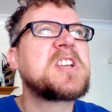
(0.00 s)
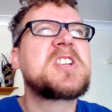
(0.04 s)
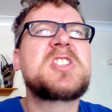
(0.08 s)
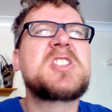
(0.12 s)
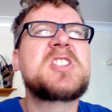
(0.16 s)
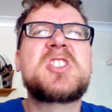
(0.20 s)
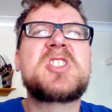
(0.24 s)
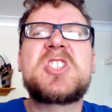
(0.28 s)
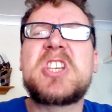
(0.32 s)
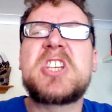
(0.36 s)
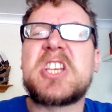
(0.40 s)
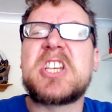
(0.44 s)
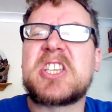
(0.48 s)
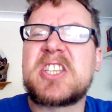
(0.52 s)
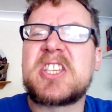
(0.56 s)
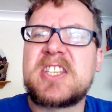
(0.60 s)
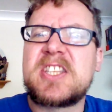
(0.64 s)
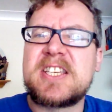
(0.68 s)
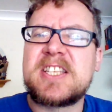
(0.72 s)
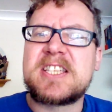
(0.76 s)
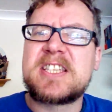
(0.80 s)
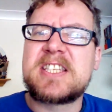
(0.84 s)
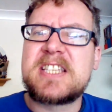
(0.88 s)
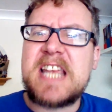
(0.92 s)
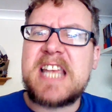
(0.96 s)
just the
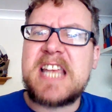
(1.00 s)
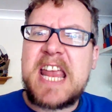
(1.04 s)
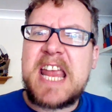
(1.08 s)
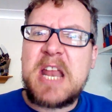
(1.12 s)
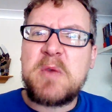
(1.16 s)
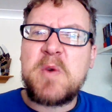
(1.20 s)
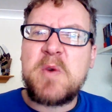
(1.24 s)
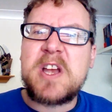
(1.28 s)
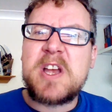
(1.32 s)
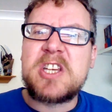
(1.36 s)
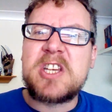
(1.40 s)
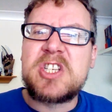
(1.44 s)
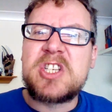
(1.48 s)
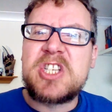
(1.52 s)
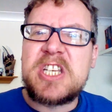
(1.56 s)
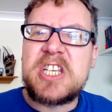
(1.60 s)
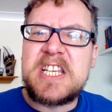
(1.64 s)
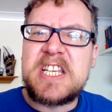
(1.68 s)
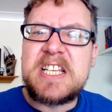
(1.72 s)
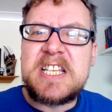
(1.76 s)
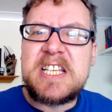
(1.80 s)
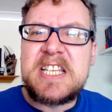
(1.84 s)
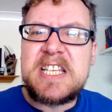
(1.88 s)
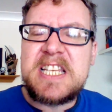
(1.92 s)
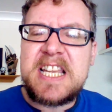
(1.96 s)
scene where she
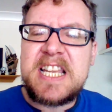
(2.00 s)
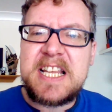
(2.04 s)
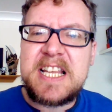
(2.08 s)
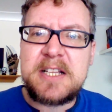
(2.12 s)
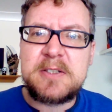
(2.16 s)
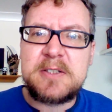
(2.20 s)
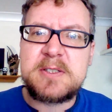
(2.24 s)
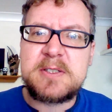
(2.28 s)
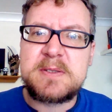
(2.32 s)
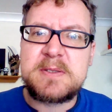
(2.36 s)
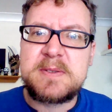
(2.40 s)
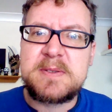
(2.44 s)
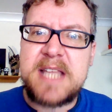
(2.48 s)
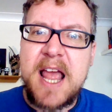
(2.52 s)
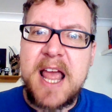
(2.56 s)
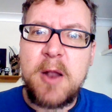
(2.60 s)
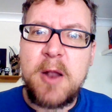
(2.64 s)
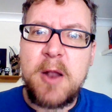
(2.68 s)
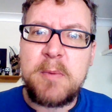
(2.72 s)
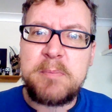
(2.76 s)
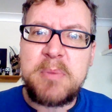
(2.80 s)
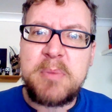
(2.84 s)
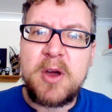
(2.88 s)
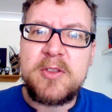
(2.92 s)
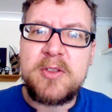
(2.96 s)
kneels
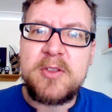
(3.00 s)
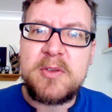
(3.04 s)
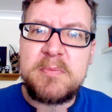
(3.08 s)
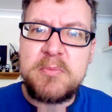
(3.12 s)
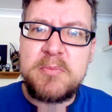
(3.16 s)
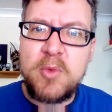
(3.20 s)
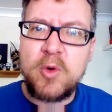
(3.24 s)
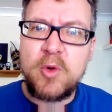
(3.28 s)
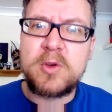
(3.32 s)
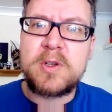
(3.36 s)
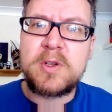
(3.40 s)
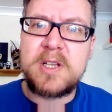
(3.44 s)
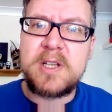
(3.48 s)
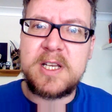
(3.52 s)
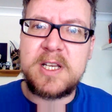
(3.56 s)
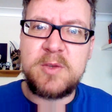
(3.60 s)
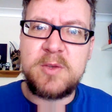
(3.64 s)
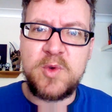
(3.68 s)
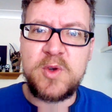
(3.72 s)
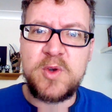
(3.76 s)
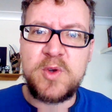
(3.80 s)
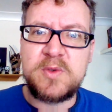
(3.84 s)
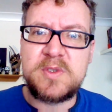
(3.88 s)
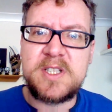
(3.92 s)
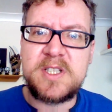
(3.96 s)
down by the mortally
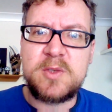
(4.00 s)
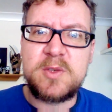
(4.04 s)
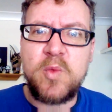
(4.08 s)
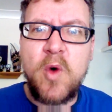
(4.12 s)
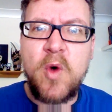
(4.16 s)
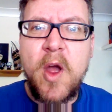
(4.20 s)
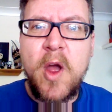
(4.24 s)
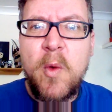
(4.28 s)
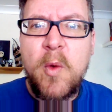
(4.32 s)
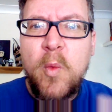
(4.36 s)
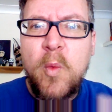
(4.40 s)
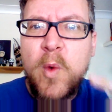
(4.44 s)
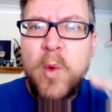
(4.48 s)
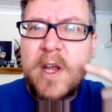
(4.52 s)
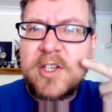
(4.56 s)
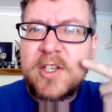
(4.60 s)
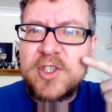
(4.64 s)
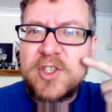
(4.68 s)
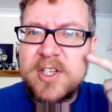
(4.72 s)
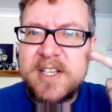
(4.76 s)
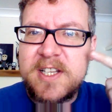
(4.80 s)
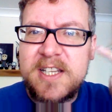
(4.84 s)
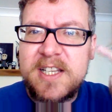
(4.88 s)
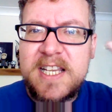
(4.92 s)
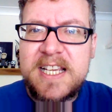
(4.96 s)
wounded white witch
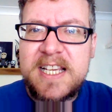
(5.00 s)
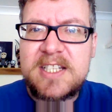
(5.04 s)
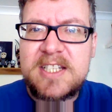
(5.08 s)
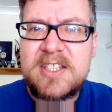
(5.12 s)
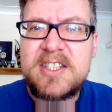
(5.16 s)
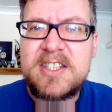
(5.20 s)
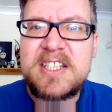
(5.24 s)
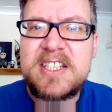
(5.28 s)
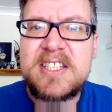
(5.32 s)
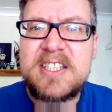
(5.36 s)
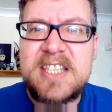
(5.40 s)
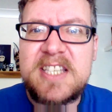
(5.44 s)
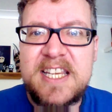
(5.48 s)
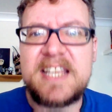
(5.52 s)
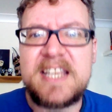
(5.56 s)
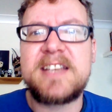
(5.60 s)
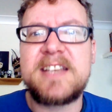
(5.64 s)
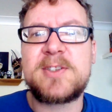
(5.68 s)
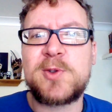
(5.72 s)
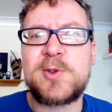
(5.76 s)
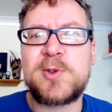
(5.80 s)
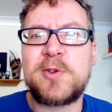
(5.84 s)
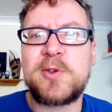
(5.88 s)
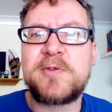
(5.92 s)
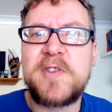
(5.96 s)
and licks the tears
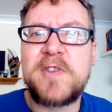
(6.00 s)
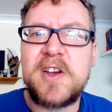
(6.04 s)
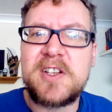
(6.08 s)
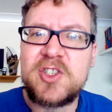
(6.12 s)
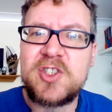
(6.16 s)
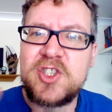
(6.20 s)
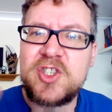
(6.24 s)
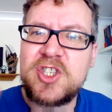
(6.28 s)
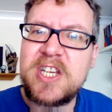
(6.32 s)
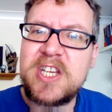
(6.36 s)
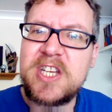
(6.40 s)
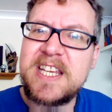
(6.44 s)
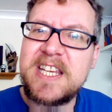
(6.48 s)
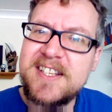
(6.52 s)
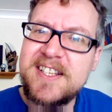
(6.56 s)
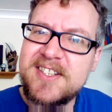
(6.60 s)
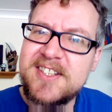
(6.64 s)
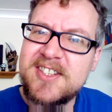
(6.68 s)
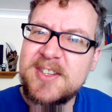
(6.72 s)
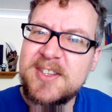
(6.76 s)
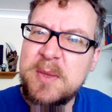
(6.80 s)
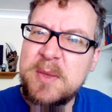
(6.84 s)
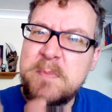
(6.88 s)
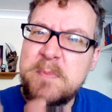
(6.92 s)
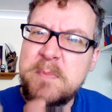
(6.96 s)
off her
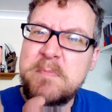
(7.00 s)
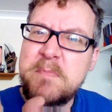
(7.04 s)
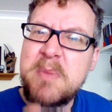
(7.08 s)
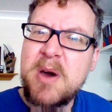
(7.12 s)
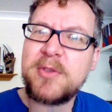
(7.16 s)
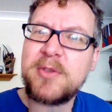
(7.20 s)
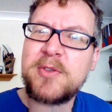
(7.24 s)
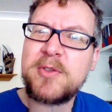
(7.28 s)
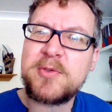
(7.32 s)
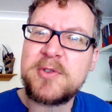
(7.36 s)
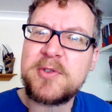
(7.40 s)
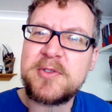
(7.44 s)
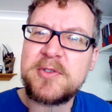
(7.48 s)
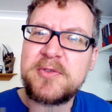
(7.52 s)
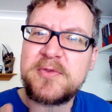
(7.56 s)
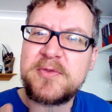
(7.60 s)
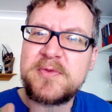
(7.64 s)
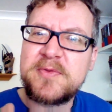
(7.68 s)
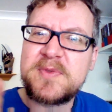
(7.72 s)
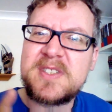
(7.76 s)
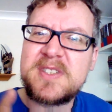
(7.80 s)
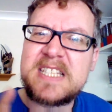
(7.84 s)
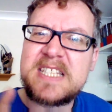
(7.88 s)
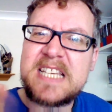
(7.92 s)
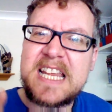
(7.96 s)
cheeks, the mother of
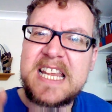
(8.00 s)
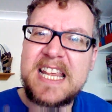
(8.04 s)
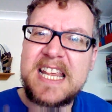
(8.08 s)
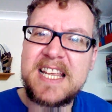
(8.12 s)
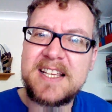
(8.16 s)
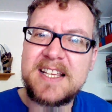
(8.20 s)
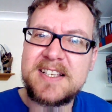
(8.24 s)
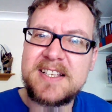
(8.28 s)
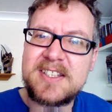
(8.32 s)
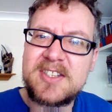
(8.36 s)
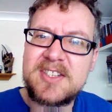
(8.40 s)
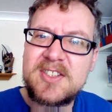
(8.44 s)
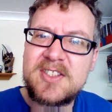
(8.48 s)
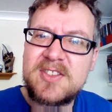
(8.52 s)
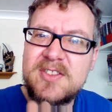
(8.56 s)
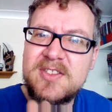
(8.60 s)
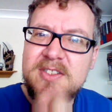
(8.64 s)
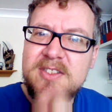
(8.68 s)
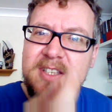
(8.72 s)
tears,